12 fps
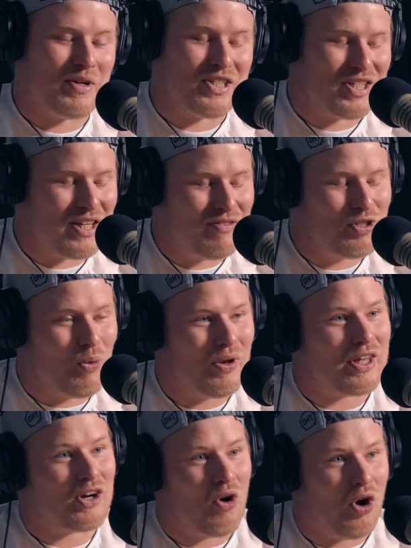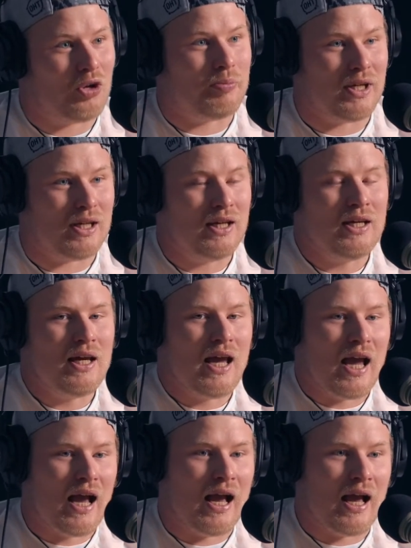But Steve's the one that called me
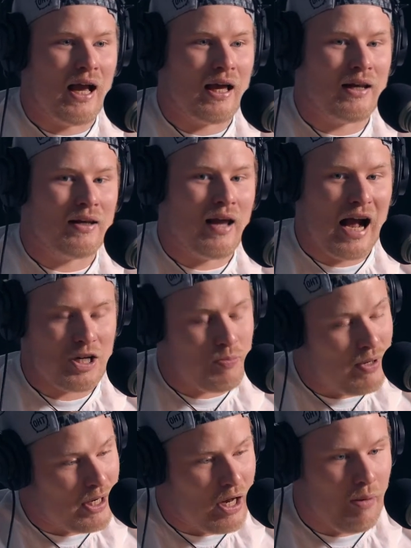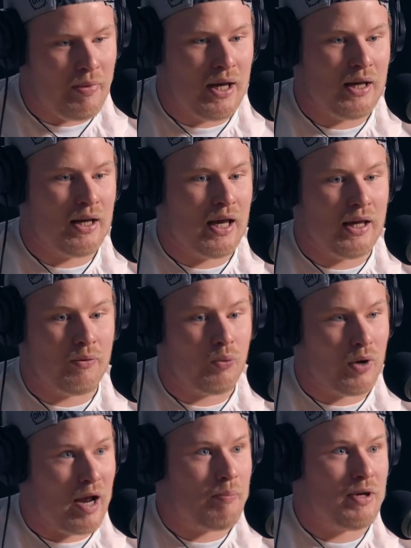and asked me to come in and
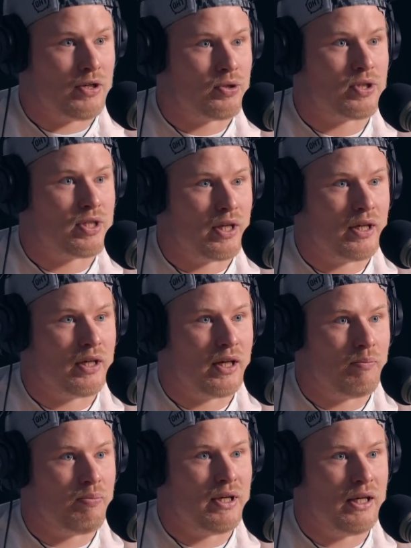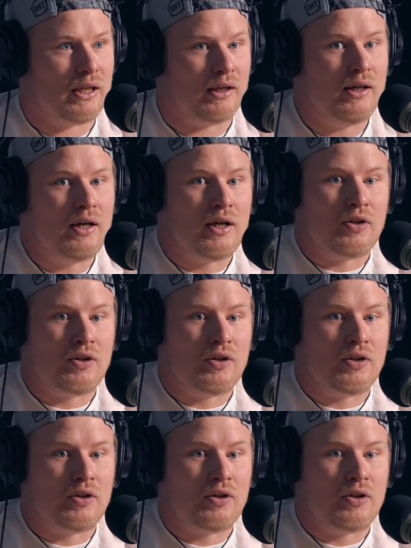would I be interested in being